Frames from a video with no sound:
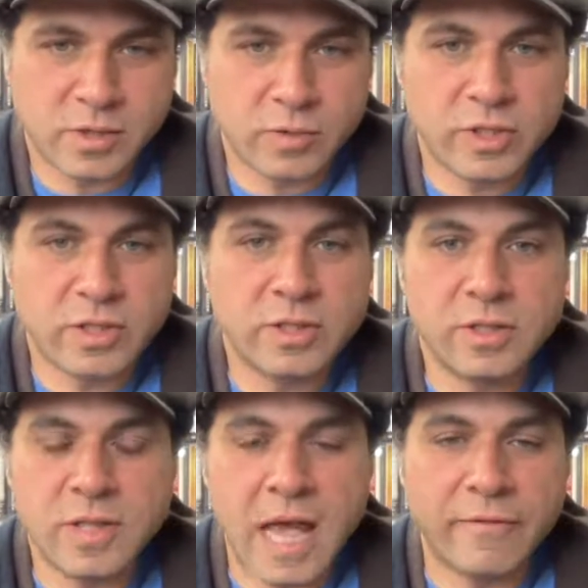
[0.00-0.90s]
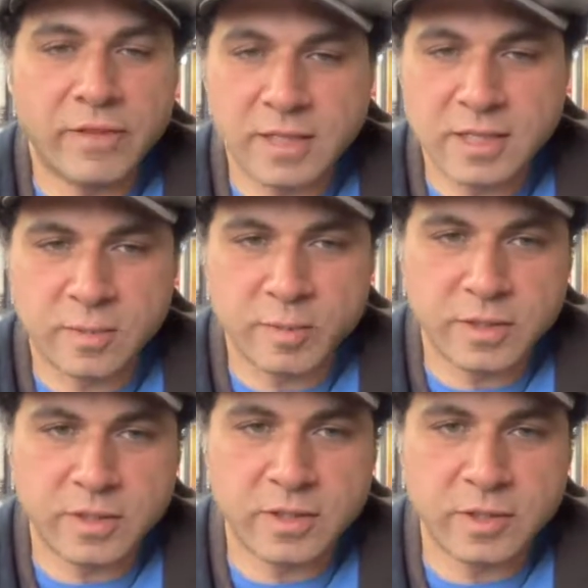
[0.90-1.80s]
So just have the
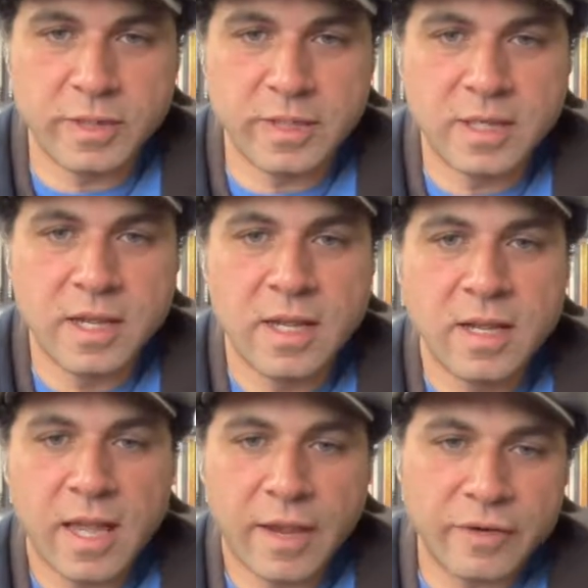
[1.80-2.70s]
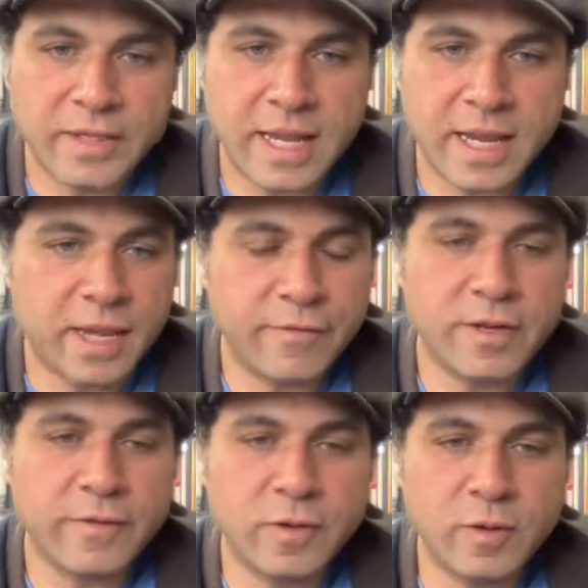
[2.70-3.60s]
discipline to do it every day,
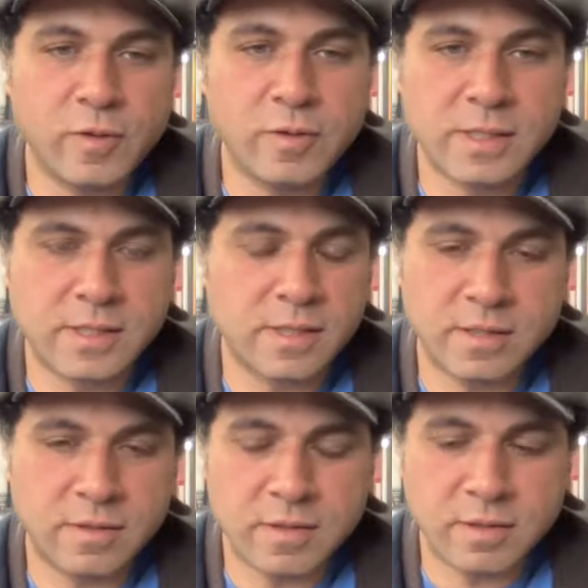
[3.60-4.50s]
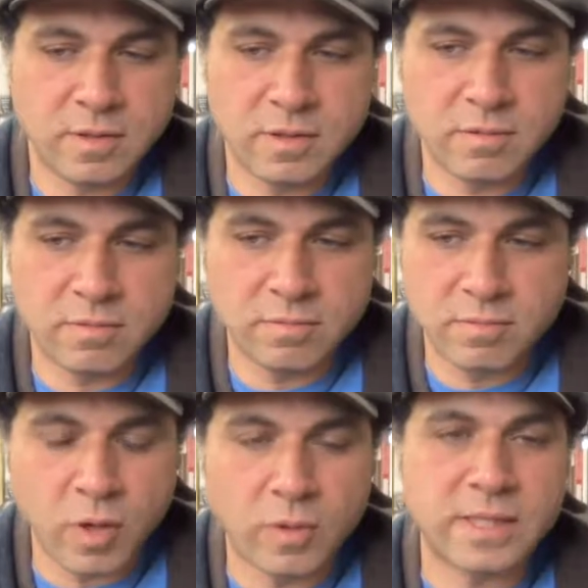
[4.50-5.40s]
even if you
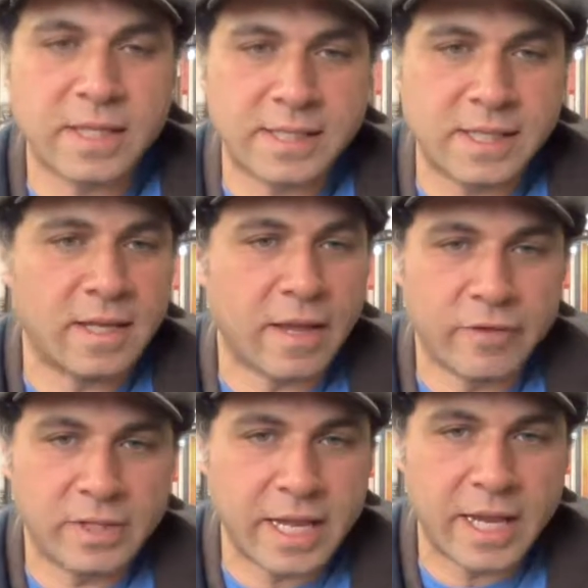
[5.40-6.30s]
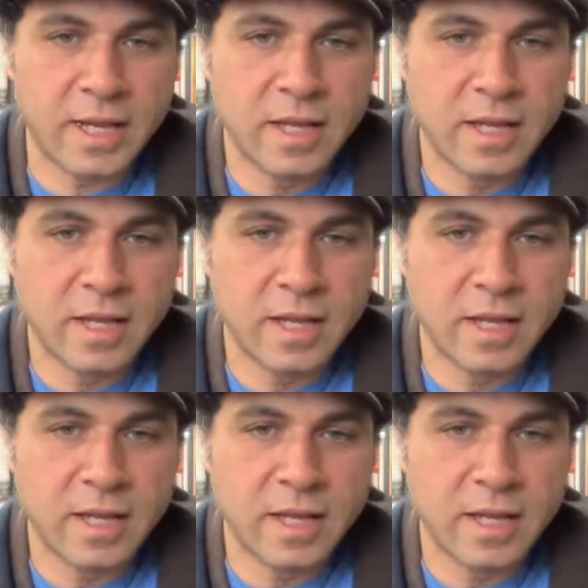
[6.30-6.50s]
don't succeed every day.